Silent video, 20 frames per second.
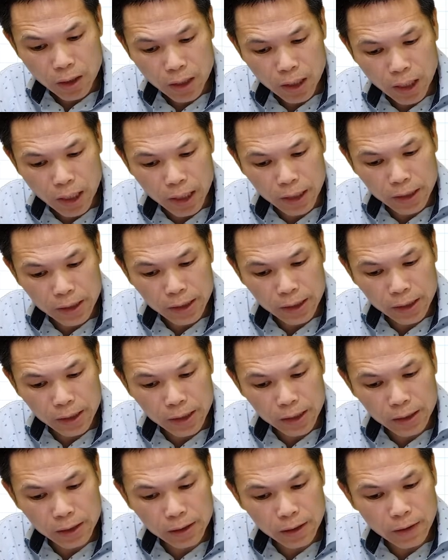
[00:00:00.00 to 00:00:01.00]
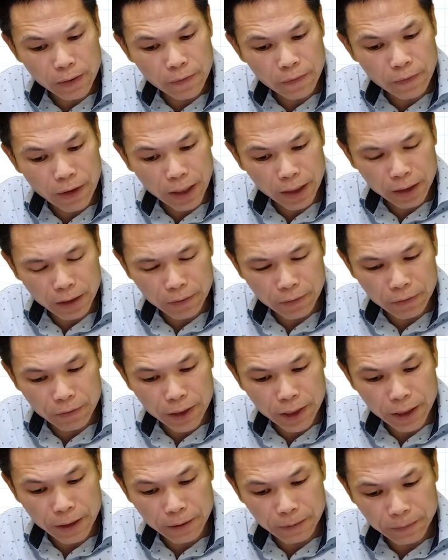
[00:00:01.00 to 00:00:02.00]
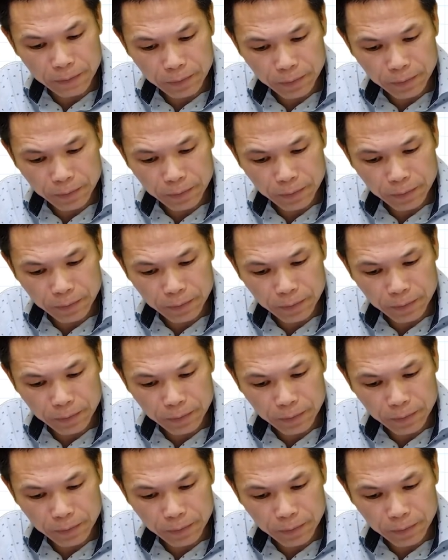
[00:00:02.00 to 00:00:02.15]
and this is vector v.